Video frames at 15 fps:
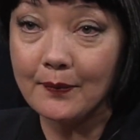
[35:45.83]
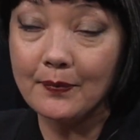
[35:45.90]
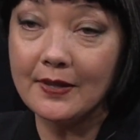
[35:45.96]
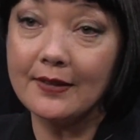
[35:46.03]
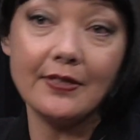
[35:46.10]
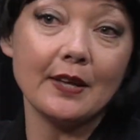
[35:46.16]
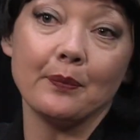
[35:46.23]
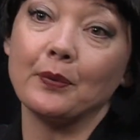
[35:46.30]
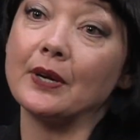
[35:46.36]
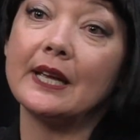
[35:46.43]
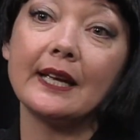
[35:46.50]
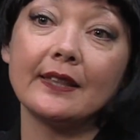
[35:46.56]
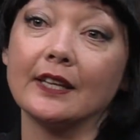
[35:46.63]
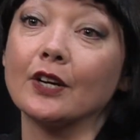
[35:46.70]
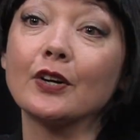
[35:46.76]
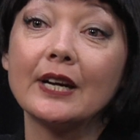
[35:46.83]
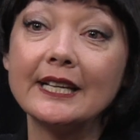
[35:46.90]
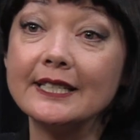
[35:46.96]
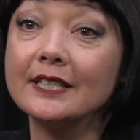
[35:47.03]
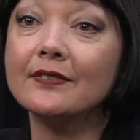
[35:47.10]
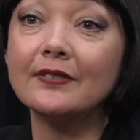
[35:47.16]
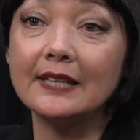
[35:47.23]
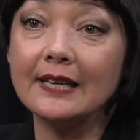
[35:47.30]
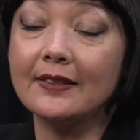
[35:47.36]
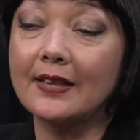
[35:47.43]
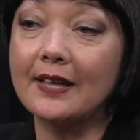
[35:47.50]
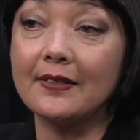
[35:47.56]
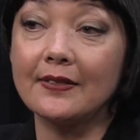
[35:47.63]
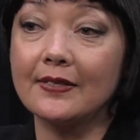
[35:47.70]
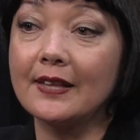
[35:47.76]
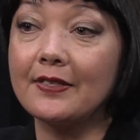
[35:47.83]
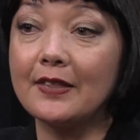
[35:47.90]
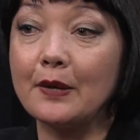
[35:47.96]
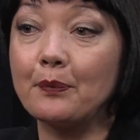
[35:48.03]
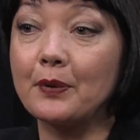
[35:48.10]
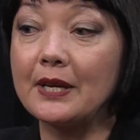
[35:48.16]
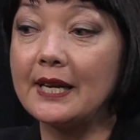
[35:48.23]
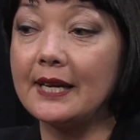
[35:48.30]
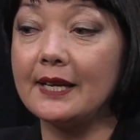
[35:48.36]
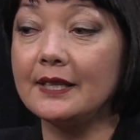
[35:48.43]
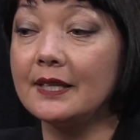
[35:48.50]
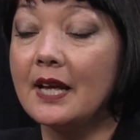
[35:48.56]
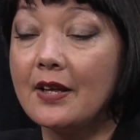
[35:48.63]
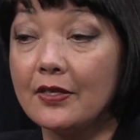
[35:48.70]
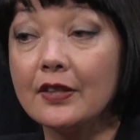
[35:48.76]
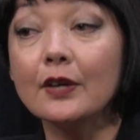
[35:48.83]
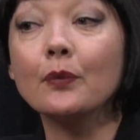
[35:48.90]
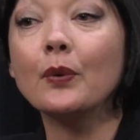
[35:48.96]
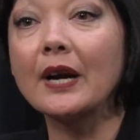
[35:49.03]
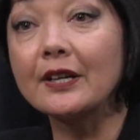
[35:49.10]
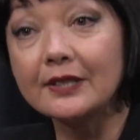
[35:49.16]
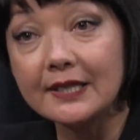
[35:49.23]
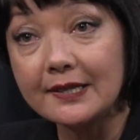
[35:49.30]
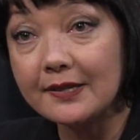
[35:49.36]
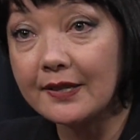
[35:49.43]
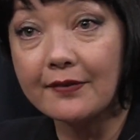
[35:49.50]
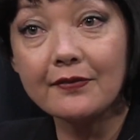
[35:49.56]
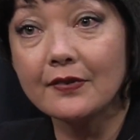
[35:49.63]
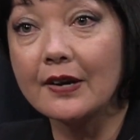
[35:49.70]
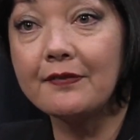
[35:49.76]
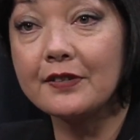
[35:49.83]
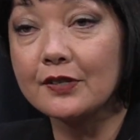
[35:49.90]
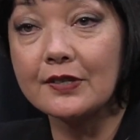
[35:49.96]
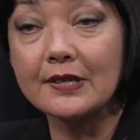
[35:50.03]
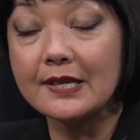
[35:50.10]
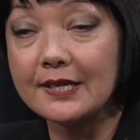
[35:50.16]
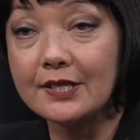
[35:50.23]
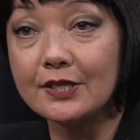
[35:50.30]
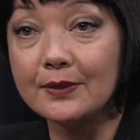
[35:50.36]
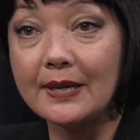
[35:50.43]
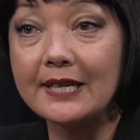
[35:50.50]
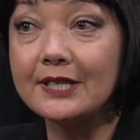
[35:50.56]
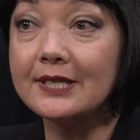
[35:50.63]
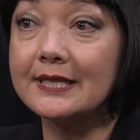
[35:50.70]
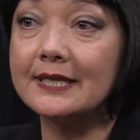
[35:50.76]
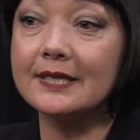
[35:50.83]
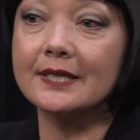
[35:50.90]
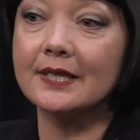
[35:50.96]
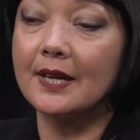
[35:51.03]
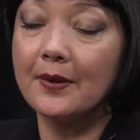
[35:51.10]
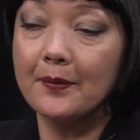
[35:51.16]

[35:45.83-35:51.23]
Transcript: that they bring and the creativity that they bring and the awareness of certain situations